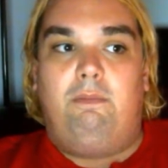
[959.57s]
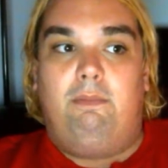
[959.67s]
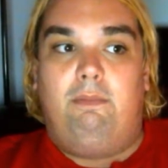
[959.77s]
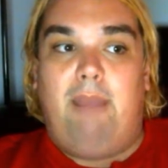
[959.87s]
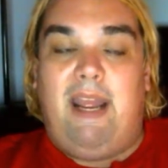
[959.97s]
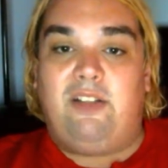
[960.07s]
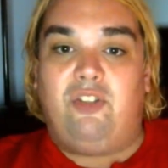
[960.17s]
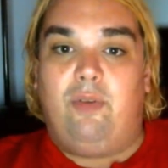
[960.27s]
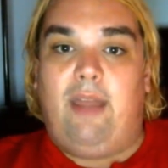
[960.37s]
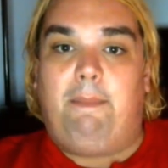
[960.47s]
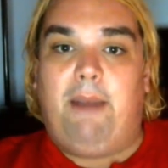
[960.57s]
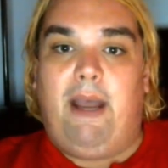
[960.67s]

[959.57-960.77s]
master that power